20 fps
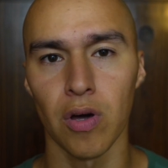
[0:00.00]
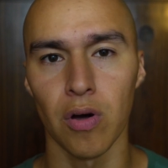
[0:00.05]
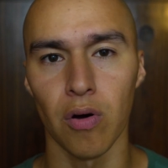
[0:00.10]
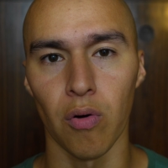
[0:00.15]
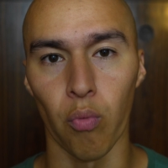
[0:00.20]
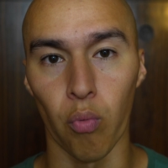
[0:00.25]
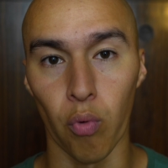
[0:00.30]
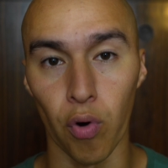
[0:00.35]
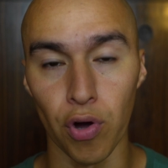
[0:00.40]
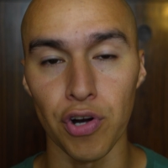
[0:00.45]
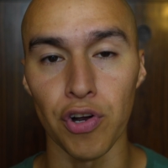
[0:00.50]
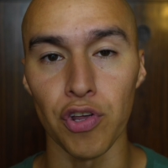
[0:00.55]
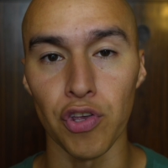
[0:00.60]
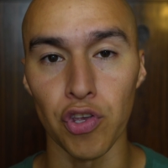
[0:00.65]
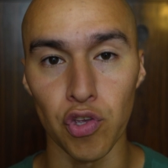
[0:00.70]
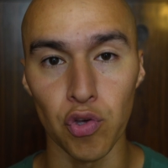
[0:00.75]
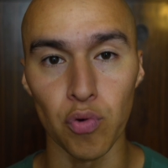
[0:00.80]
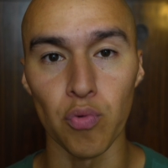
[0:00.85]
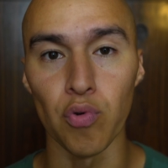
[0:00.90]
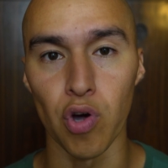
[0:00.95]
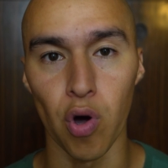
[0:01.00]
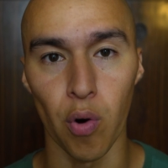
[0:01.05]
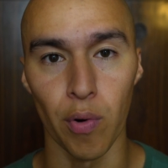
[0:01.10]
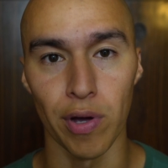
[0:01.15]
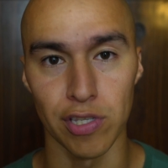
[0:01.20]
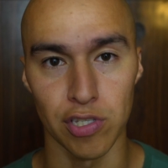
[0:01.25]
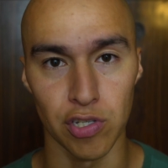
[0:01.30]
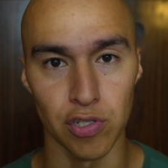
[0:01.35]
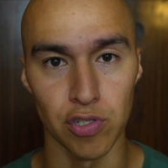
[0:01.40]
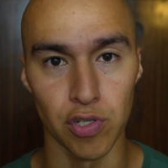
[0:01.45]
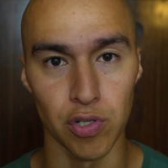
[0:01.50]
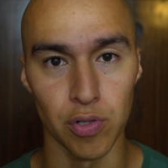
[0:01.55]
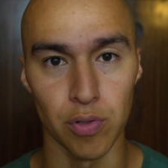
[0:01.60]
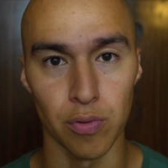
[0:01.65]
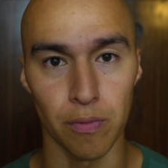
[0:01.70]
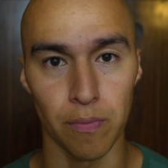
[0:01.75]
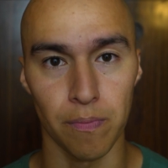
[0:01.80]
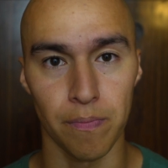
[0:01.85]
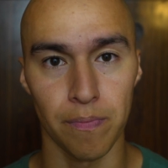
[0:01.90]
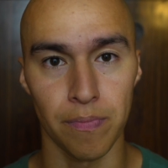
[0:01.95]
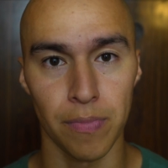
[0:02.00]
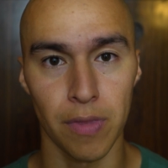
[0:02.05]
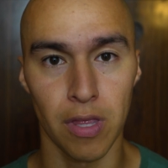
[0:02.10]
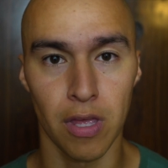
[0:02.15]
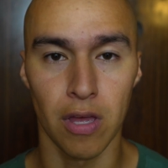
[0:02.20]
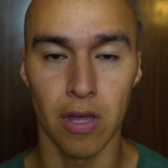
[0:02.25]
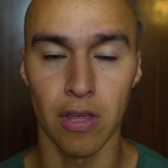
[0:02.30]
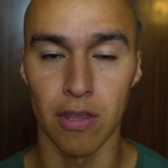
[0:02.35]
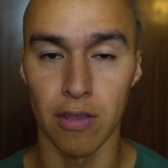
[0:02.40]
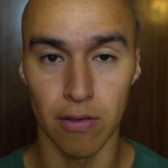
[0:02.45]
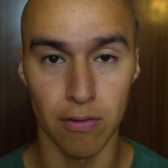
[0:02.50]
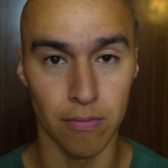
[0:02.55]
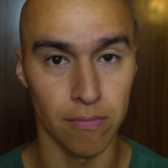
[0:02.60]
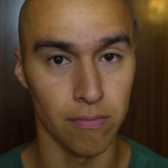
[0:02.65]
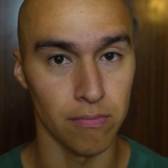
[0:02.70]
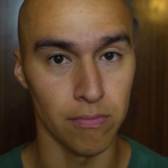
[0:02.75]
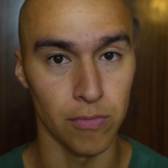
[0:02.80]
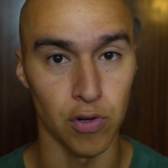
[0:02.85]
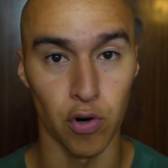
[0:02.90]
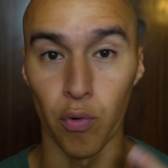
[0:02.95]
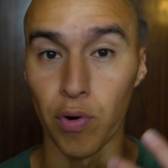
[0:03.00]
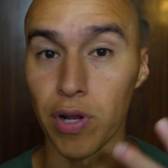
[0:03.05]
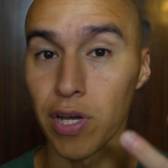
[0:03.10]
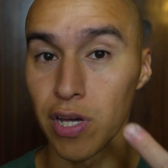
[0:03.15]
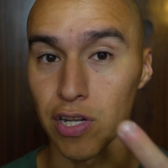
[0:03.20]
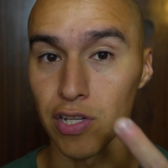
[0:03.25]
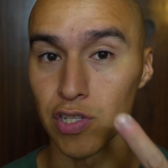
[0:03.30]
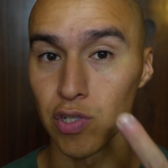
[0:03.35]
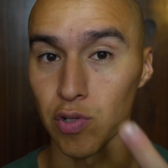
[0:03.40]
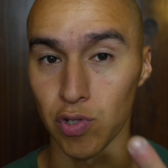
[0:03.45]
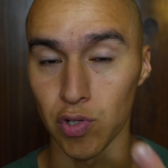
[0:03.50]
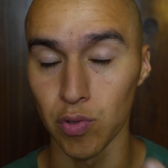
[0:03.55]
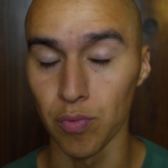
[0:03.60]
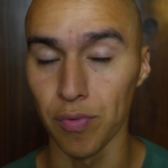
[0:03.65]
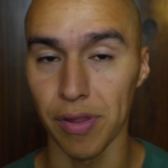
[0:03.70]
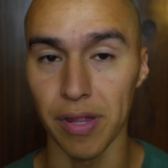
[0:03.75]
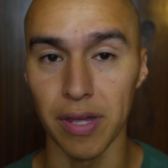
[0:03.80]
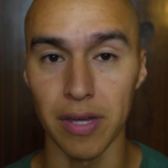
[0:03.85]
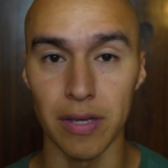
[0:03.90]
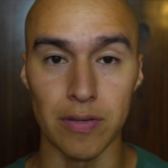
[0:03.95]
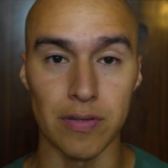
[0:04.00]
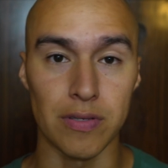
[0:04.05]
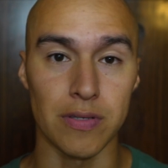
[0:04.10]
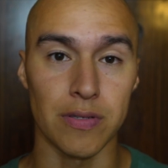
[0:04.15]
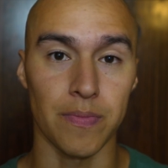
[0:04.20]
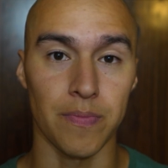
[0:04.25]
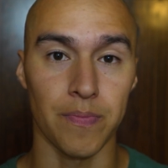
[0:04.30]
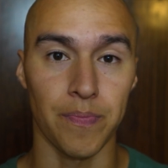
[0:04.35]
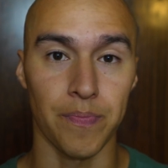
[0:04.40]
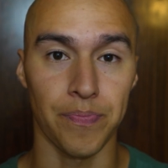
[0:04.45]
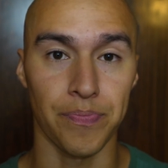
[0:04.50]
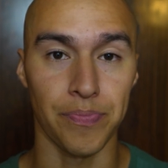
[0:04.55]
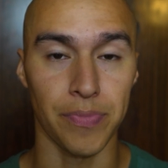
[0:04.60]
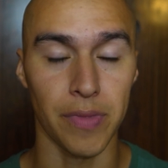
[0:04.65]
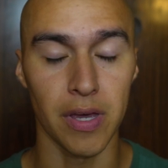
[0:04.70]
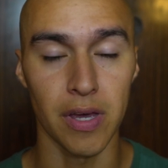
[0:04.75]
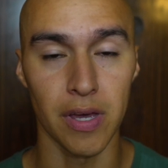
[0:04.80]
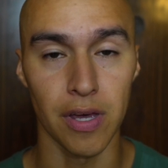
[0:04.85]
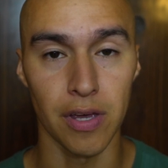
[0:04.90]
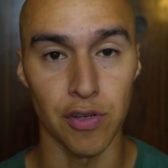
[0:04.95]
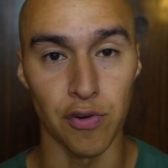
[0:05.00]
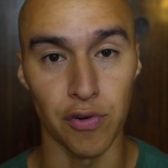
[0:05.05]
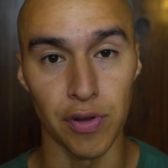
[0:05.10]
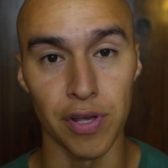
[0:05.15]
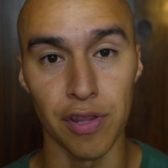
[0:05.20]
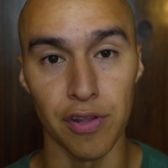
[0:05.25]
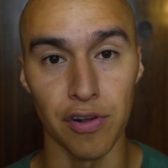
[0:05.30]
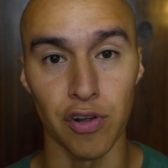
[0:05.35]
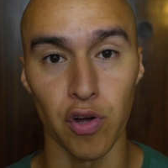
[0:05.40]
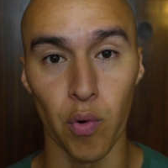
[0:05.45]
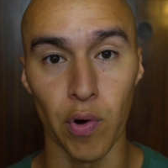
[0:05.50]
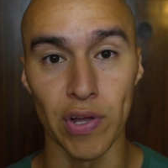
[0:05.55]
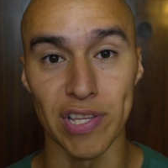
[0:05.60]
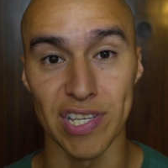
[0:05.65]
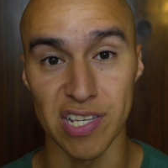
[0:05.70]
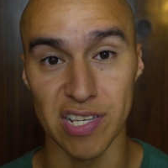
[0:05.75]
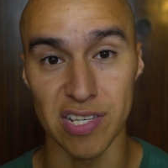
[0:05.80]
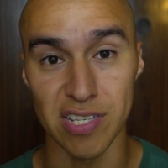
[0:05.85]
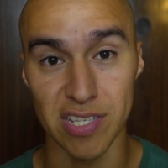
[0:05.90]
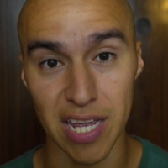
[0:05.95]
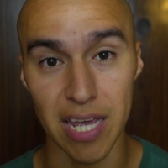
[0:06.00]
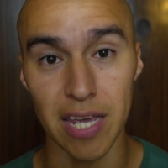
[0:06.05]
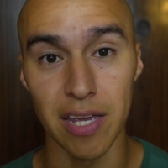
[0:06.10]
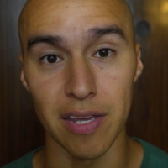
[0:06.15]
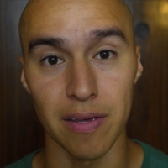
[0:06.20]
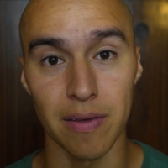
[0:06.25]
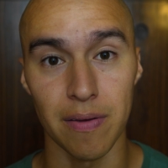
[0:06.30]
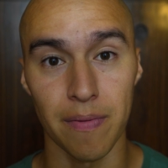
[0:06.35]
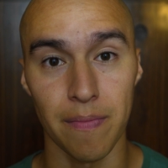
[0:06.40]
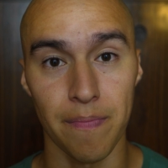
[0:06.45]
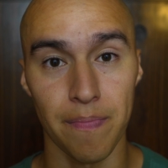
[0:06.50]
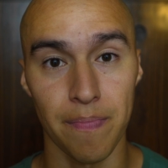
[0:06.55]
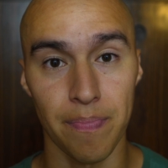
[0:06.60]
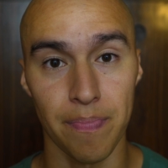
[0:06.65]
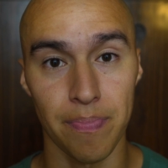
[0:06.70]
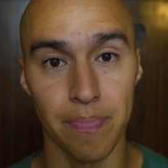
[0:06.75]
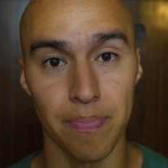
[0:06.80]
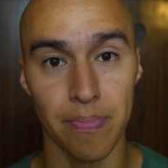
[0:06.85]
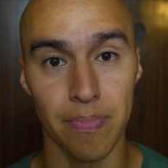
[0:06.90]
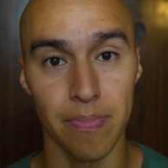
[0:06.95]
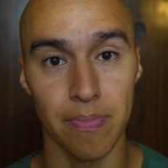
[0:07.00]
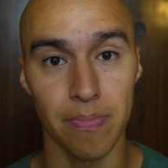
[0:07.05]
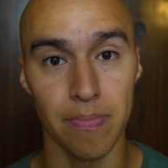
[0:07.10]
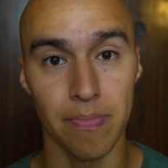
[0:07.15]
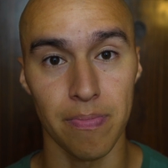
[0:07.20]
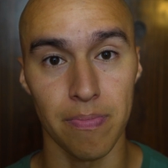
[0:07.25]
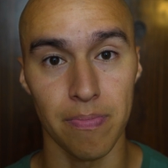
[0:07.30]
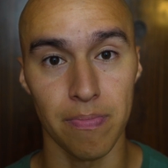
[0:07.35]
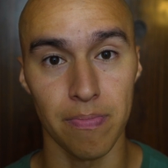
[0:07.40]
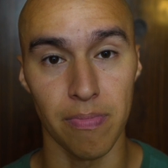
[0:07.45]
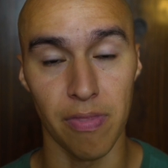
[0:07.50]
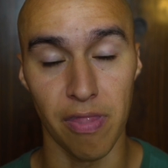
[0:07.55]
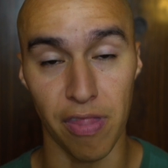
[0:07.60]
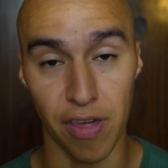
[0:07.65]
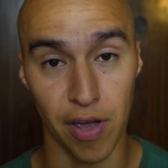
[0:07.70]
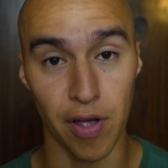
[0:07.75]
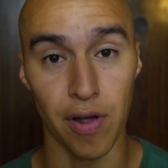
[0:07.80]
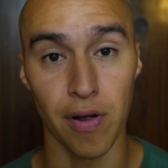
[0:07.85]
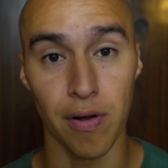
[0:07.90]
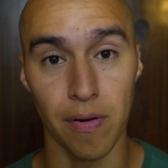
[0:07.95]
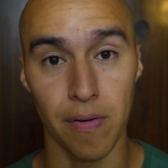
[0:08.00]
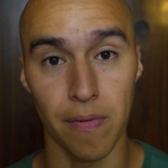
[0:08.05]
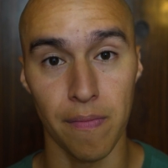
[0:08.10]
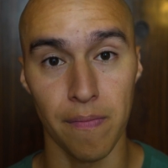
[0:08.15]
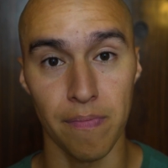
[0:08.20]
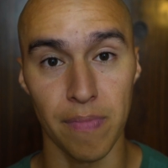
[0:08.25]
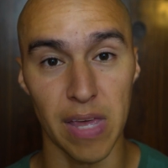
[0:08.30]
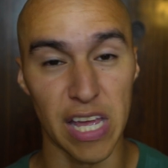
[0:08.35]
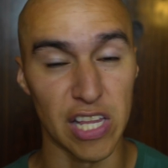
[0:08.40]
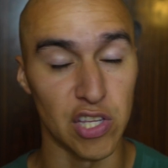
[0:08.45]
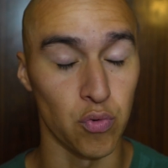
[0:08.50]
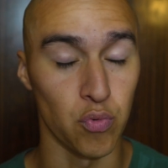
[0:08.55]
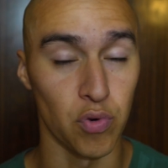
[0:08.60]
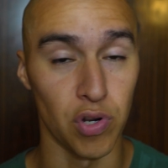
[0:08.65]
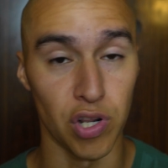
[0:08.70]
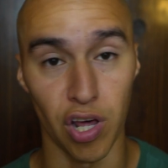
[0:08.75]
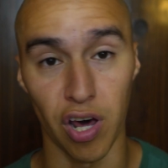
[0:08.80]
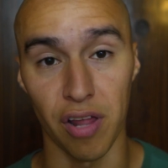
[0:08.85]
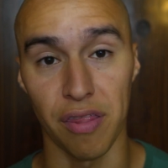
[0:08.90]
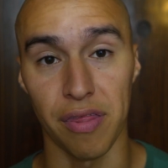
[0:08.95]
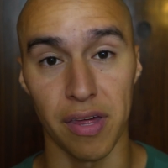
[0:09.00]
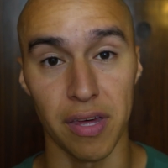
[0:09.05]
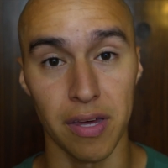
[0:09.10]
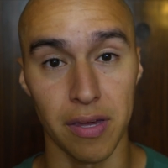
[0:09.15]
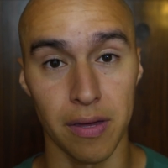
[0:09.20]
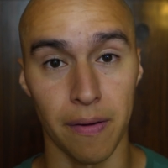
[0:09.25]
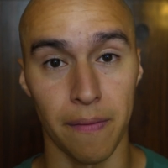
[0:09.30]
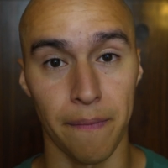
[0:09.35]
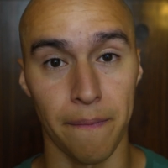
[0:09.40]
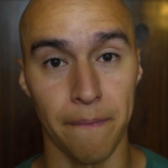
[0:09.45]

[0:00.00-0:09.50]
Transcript: what are you going to do? You're only going to do 2 things. You're either going to stay there and do nothing